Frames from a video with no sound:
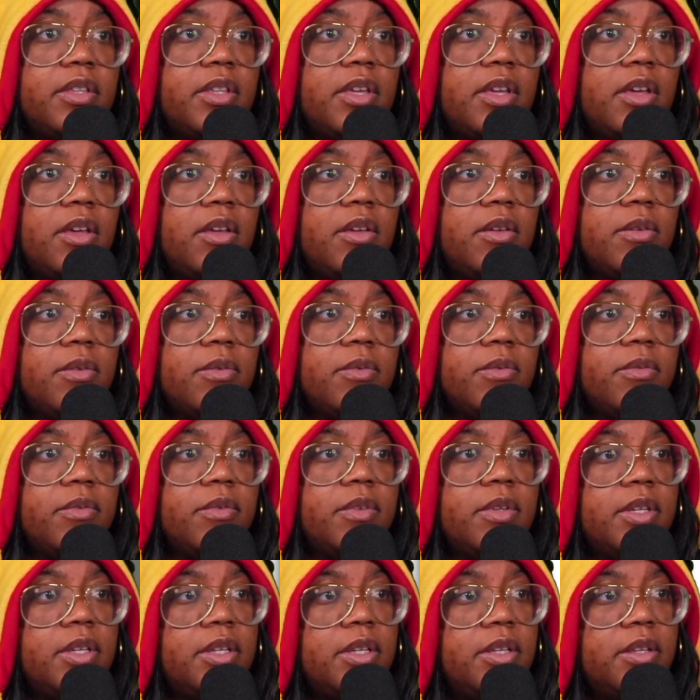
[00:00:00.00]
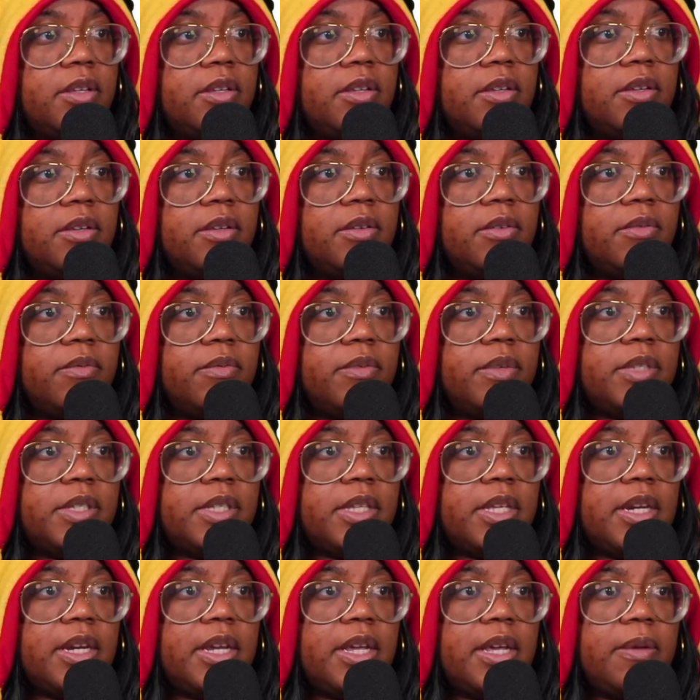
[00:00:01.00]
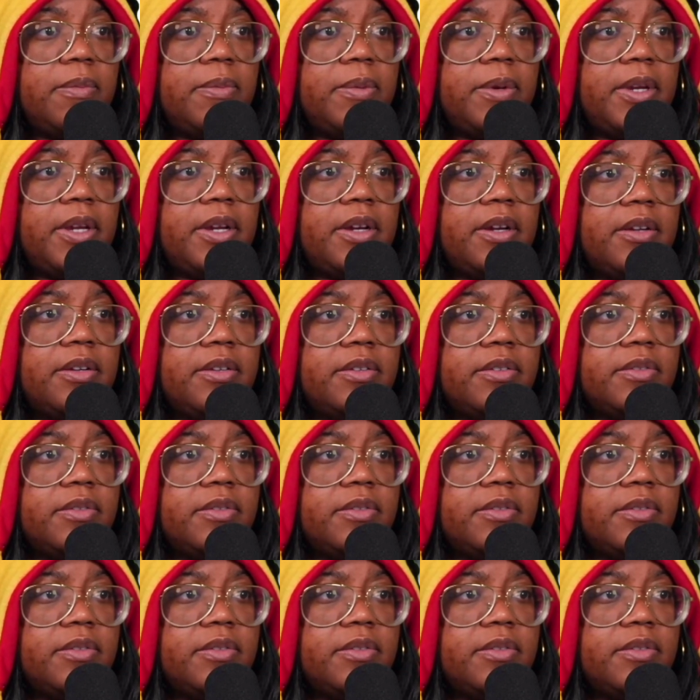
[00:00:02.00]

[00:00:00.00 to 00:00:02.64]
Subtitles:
Oh. What's gonna happen here?